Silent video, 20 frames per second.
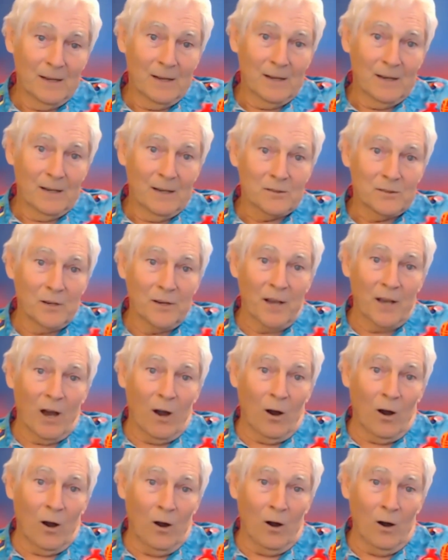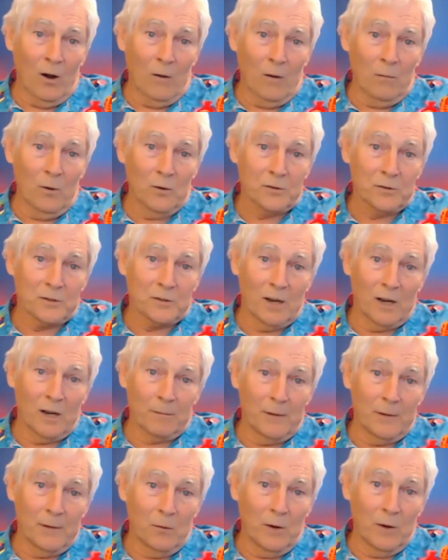So you almost tucked
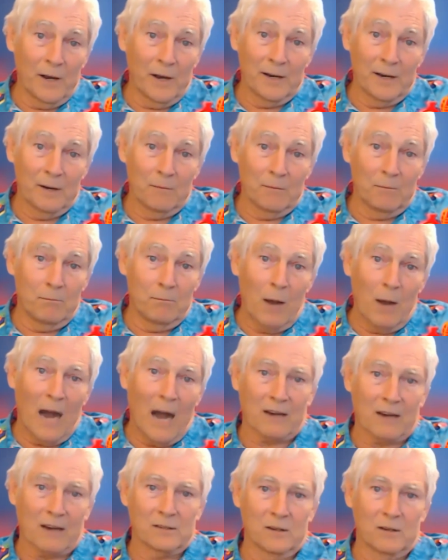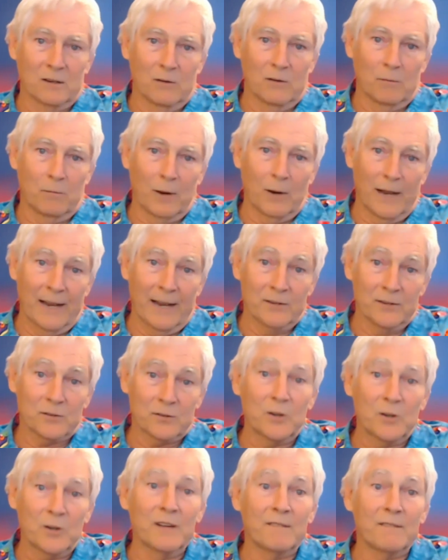me away in a box of a place so
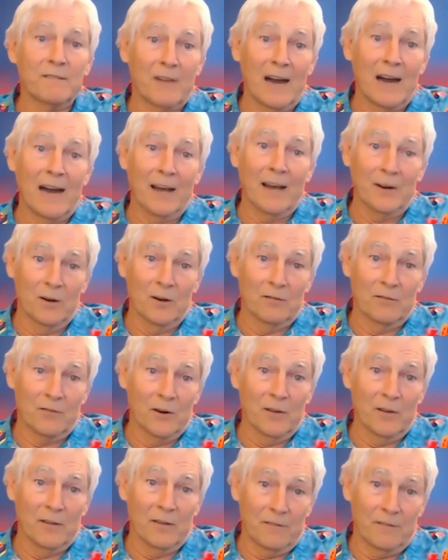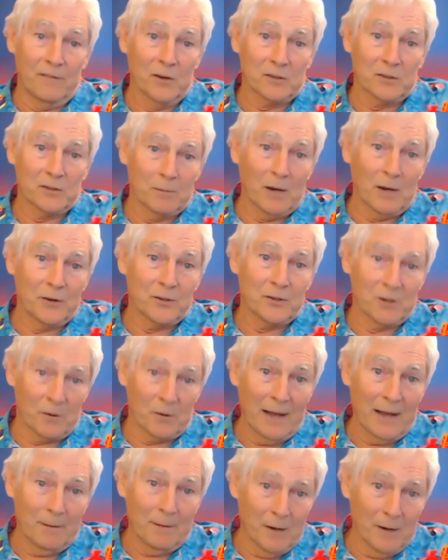you'd find no further fuss about your
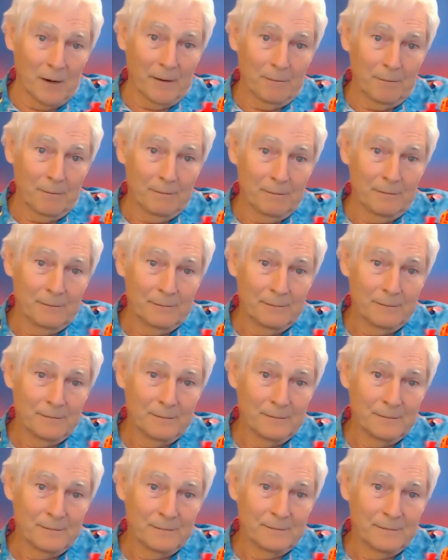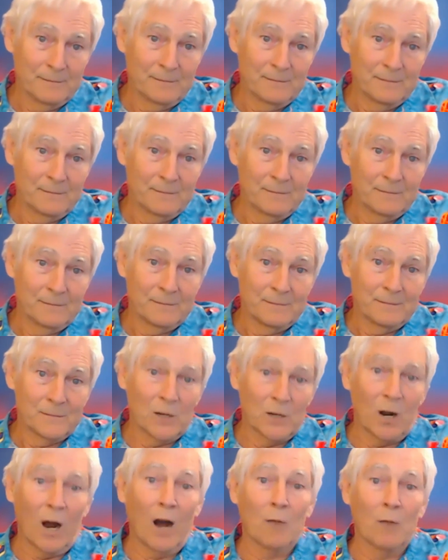grandmother.
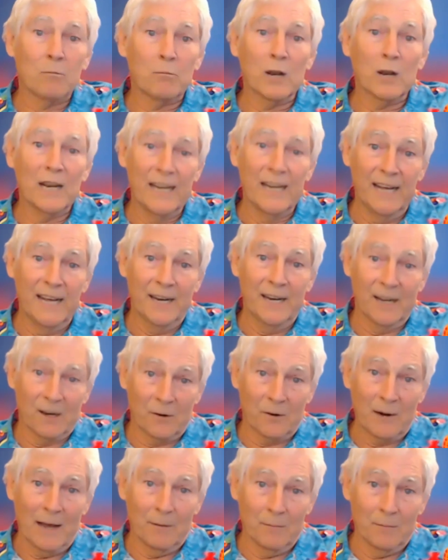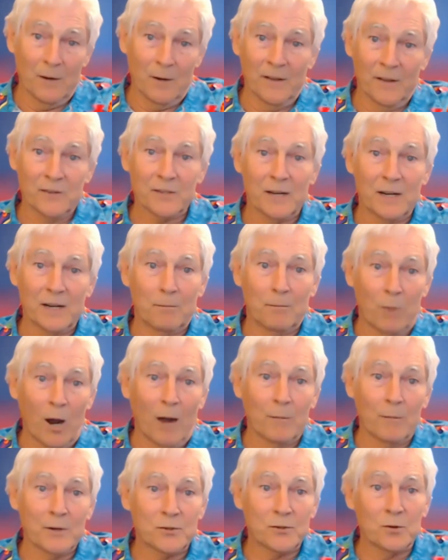There are plenty of grandmothers in
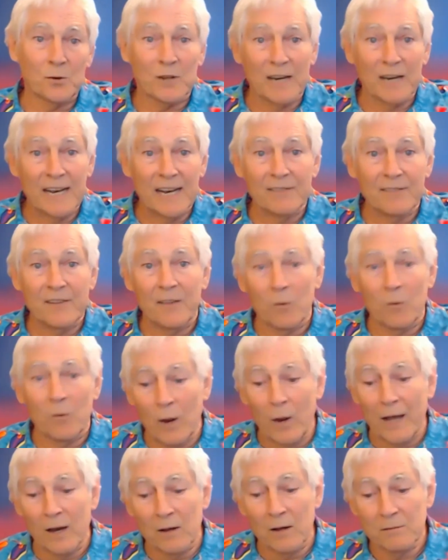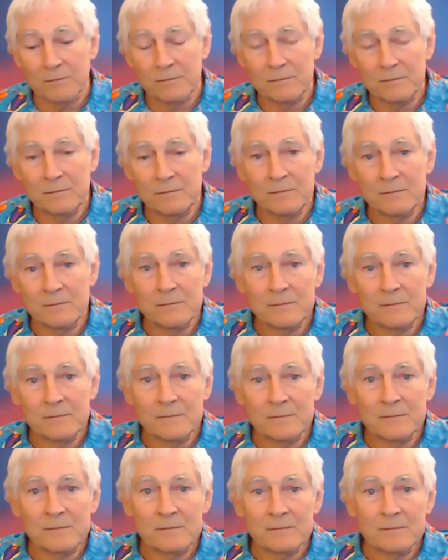apartments who can live in them well,
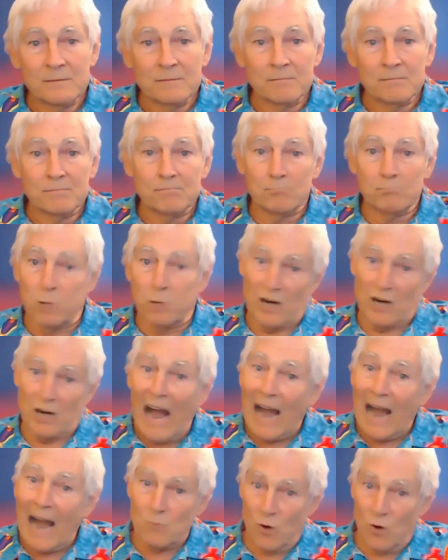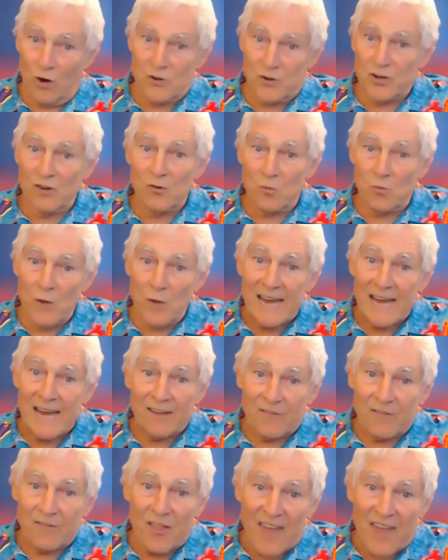but I wasn't ready
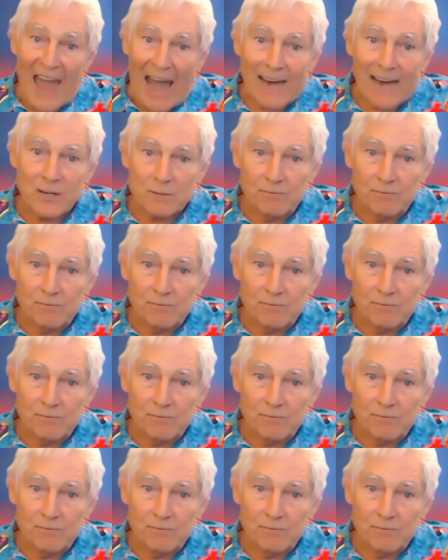for that.